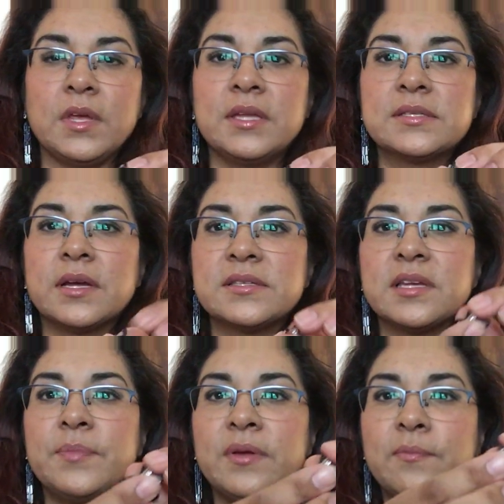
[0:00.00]
it's got
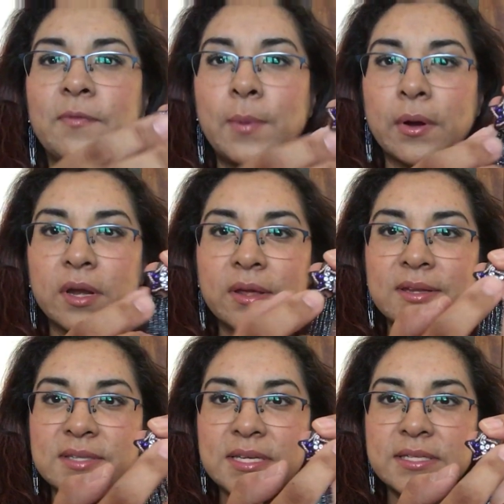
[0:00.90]
some
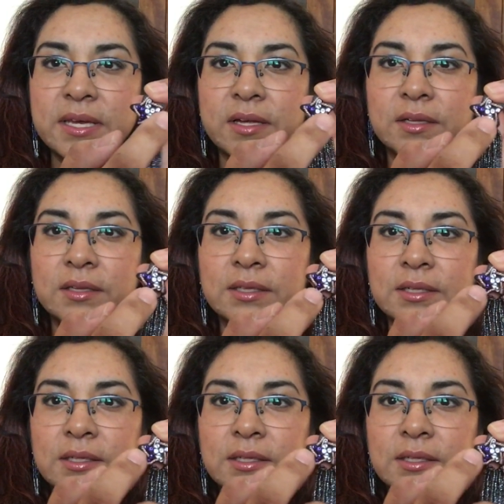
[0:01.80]
embroidering detail